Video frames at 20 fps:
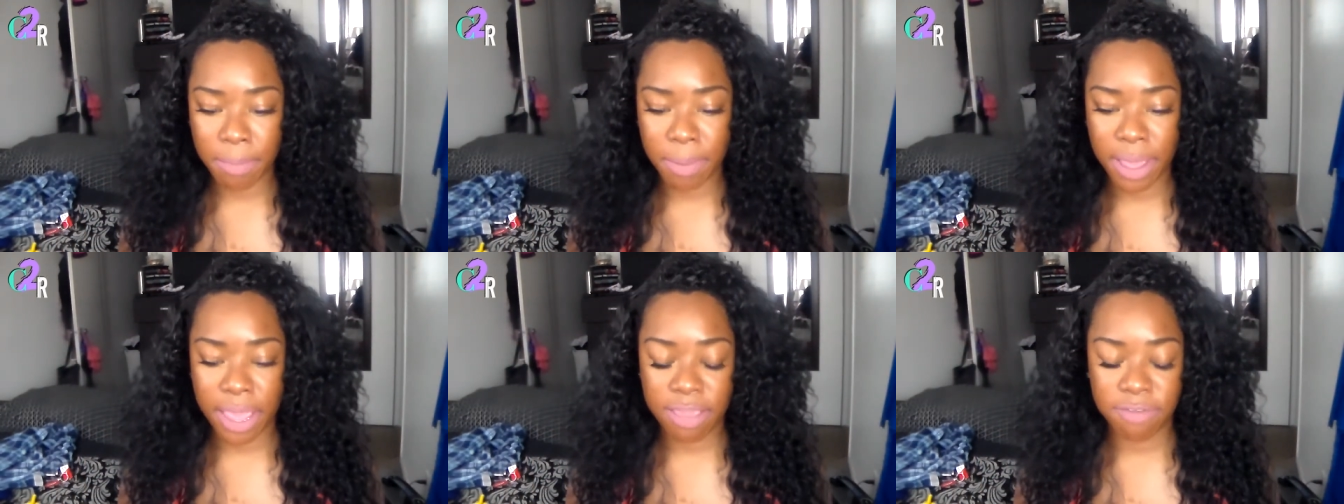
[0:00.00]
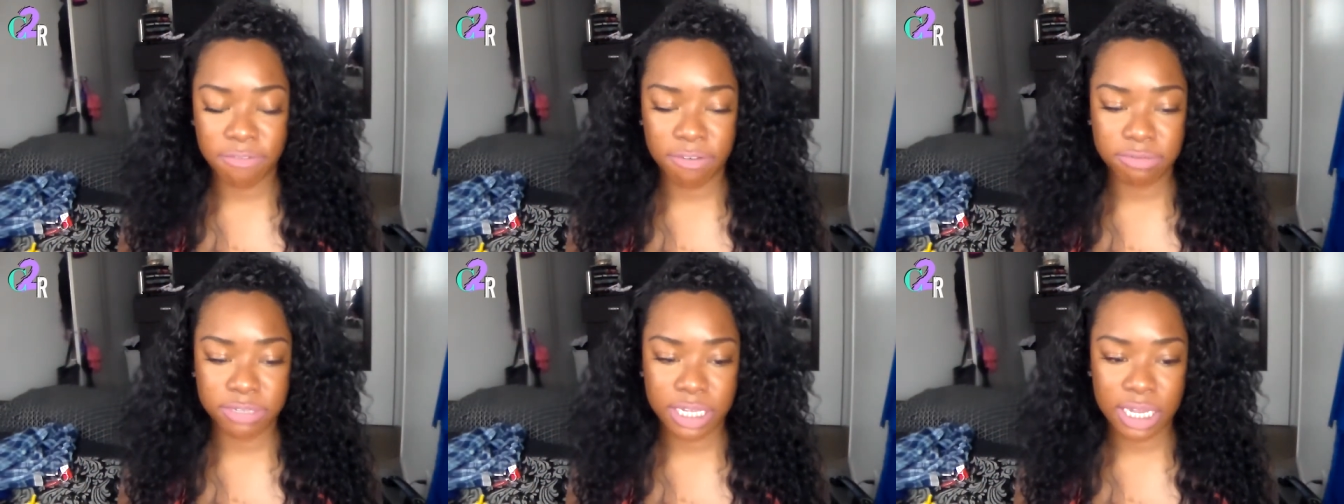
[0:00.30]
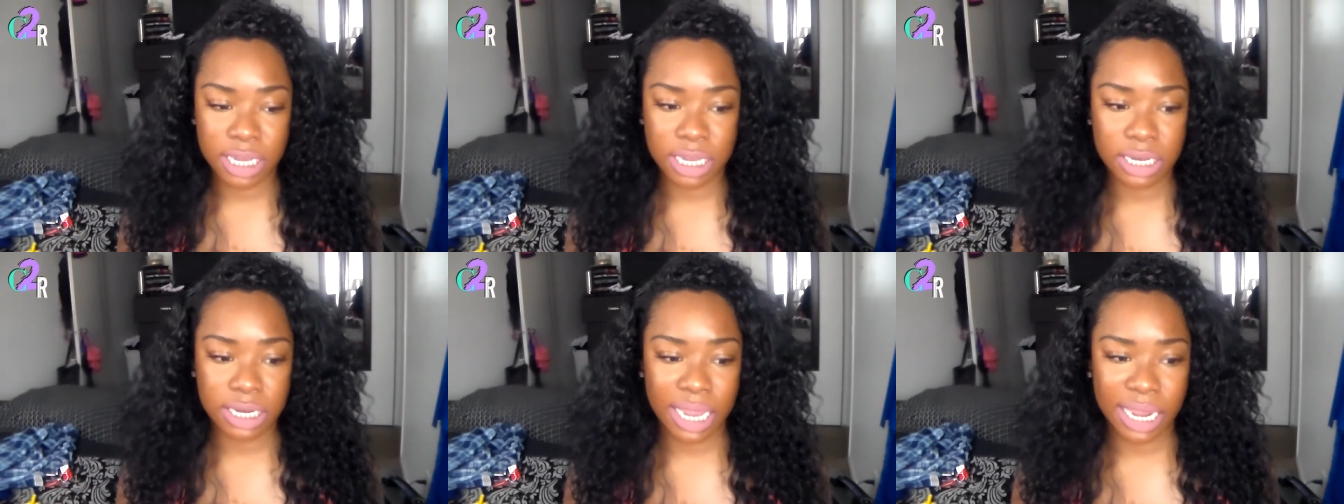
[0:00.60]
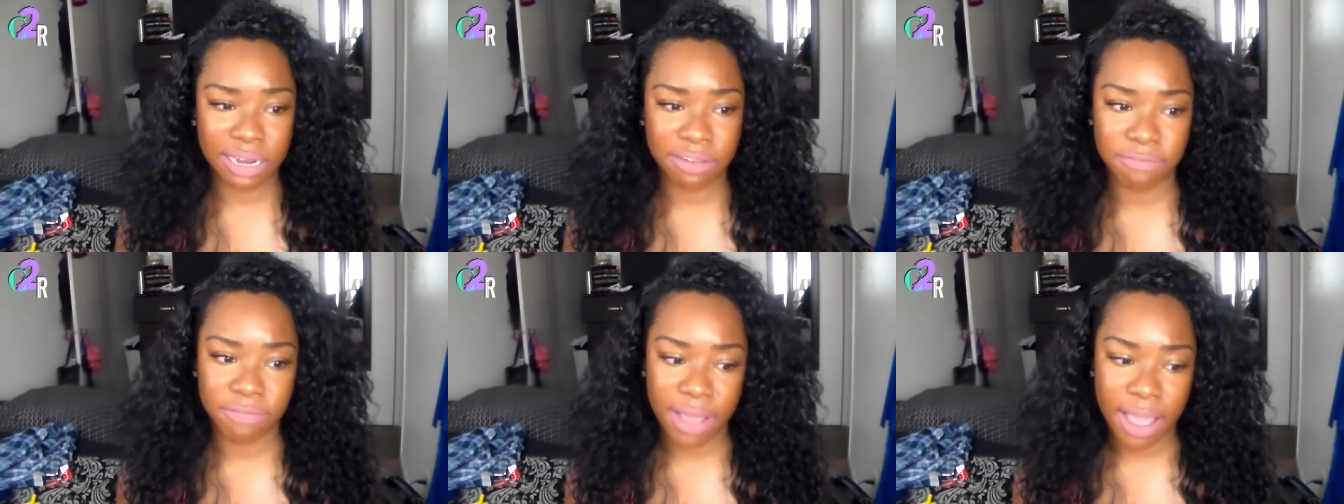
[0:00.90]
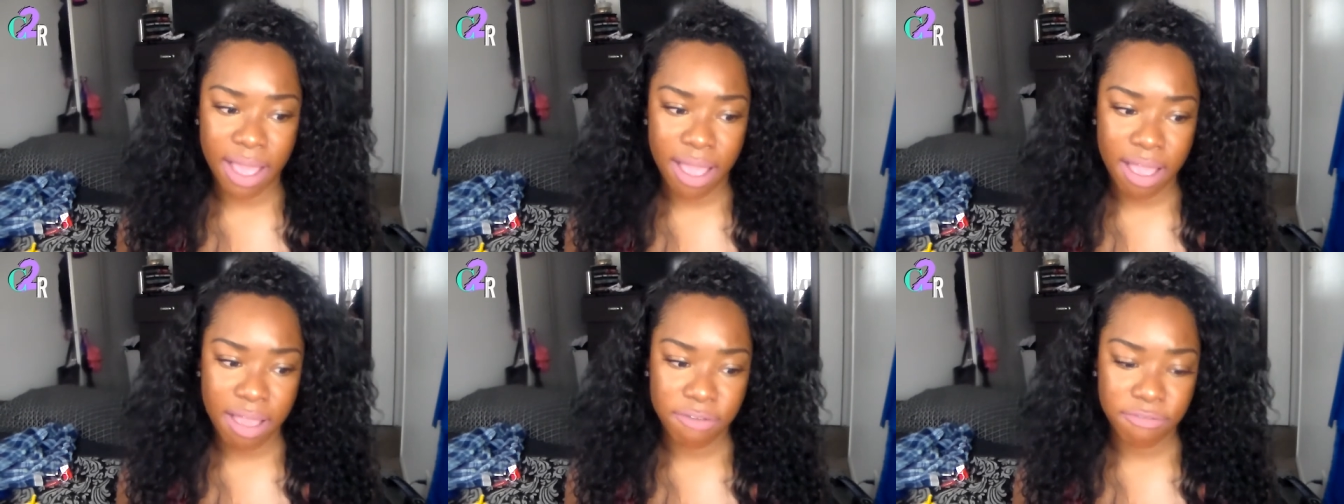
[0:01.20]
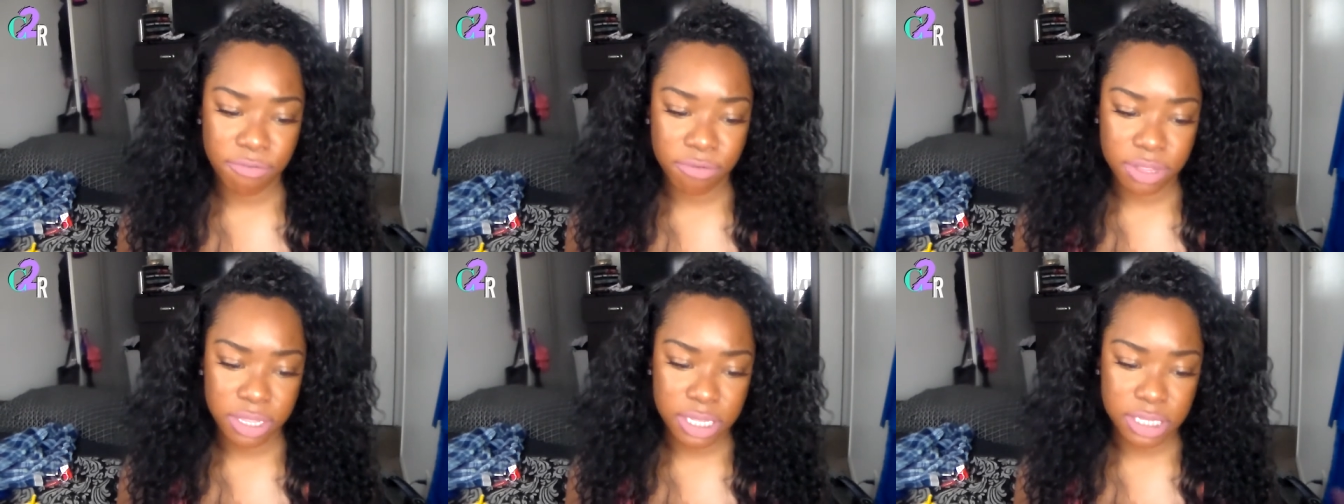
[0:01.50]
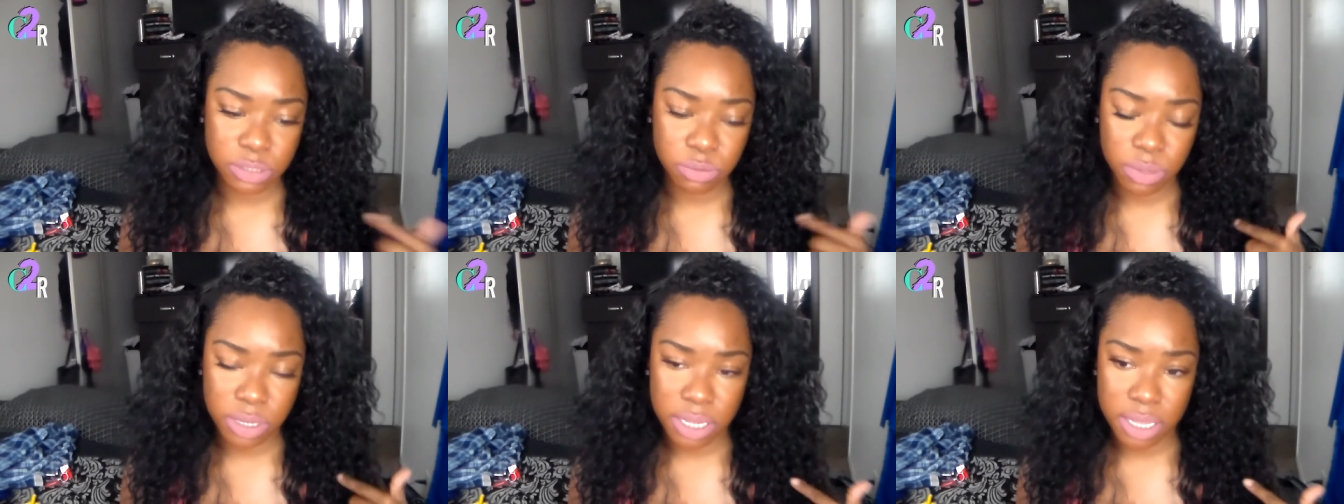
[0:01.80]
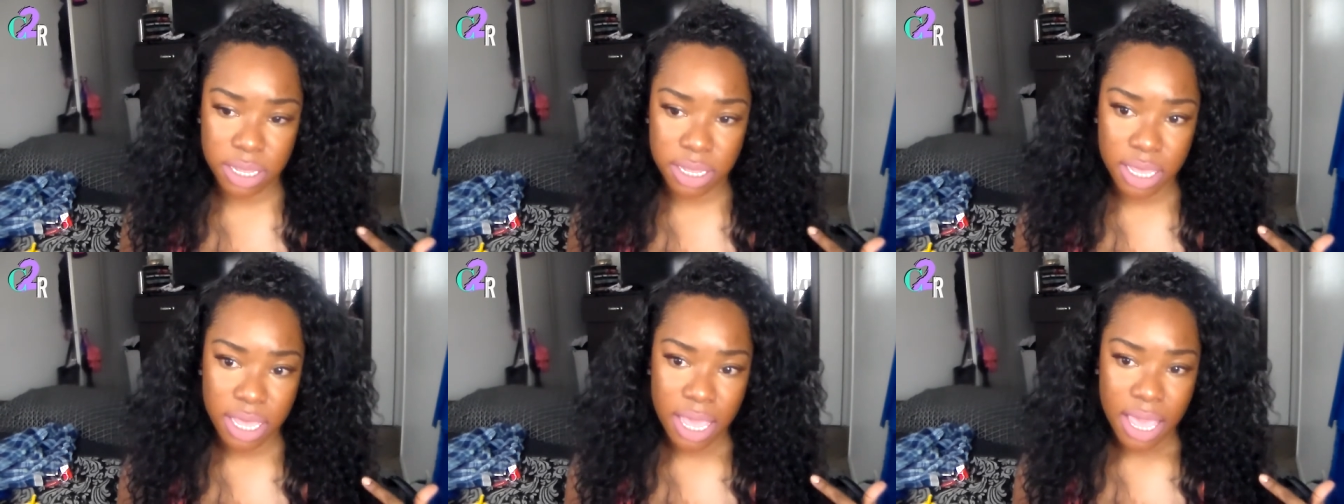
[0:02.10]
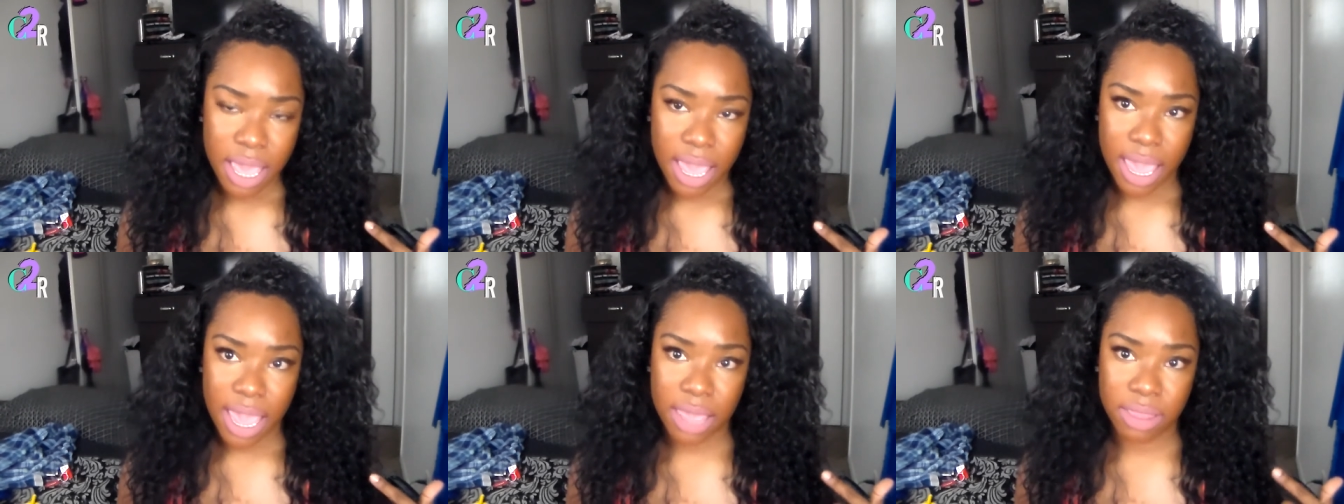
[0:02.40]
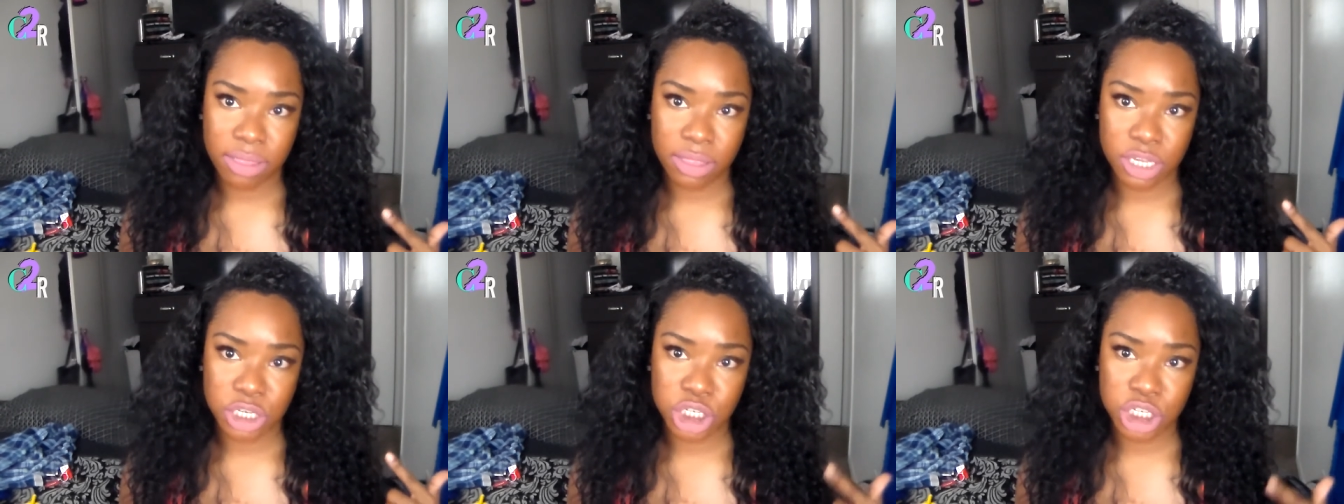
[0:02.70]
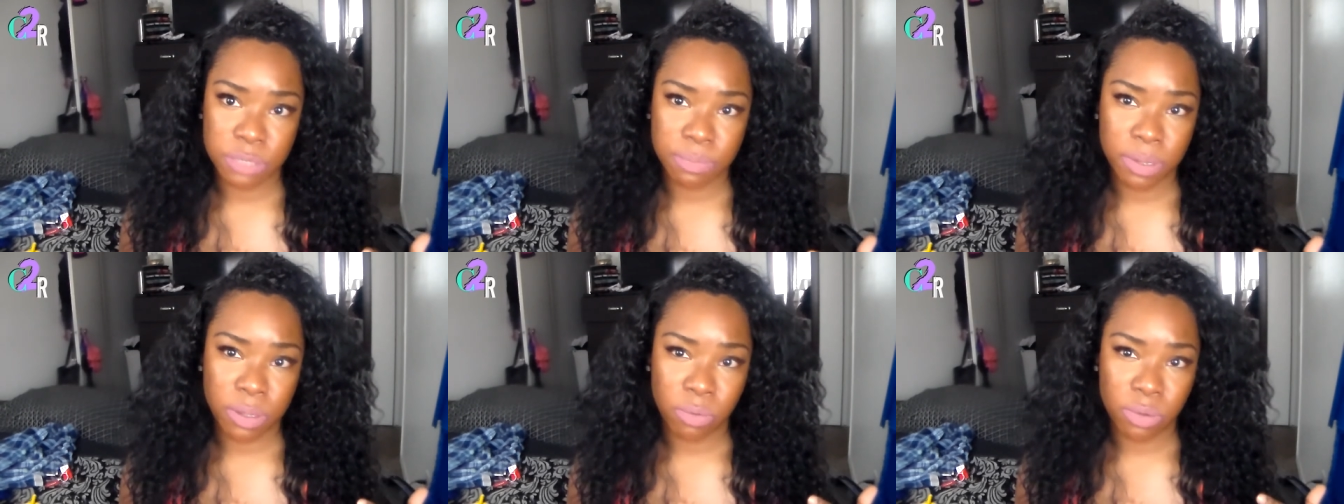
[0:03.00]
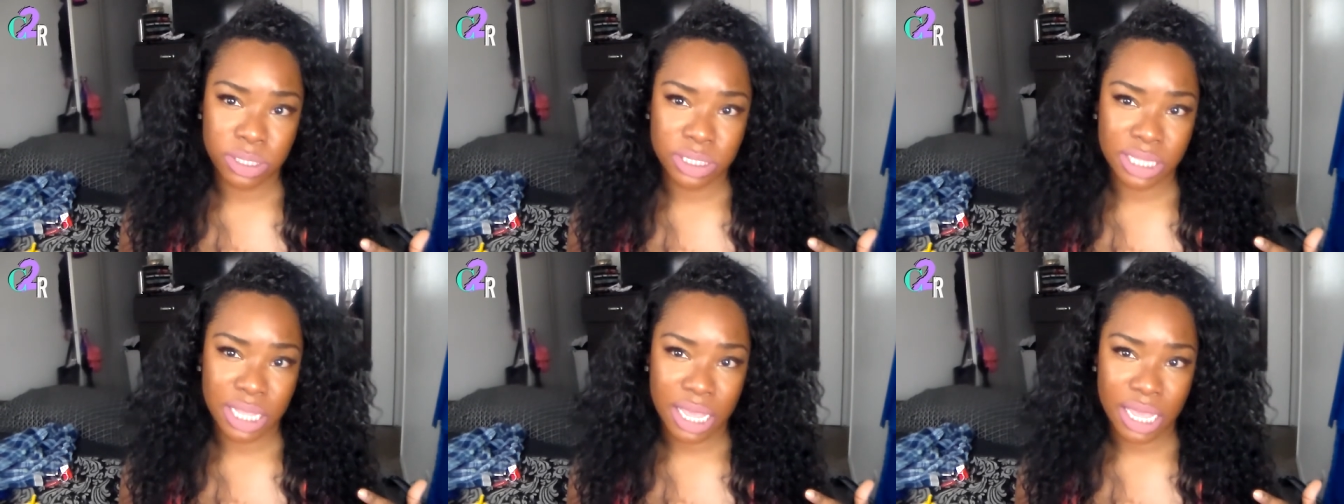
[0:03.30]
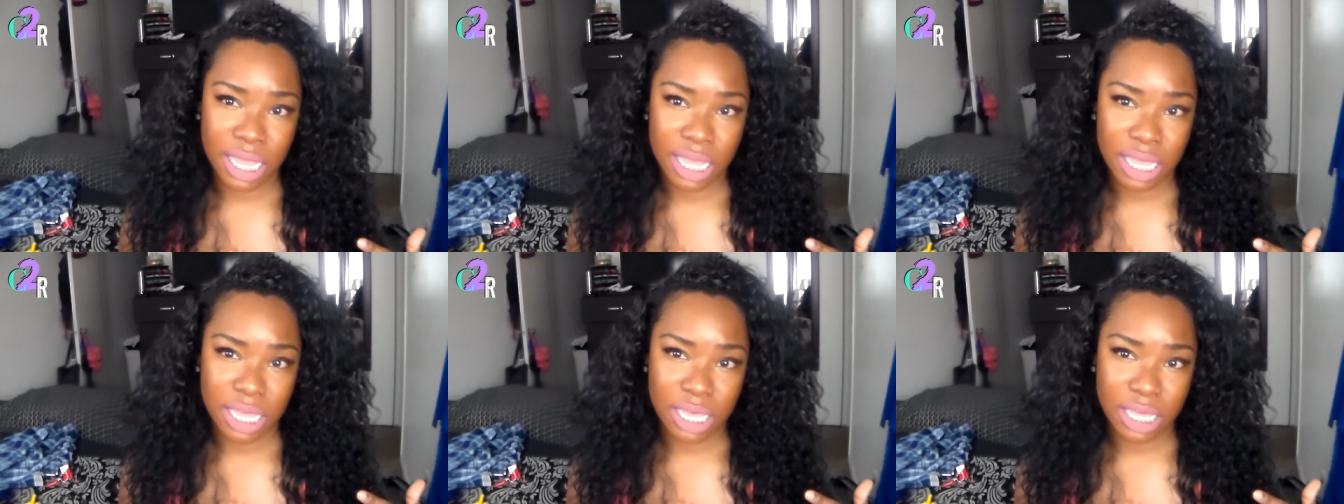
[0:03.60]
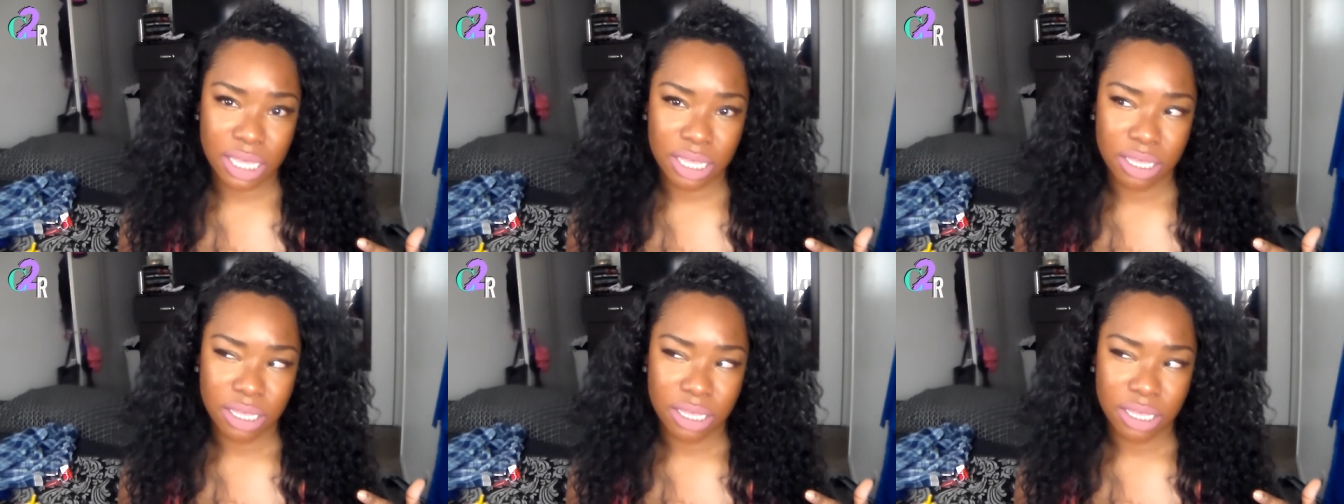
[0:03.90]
I paid fifteen ninety-five for this wig, and the shipping was like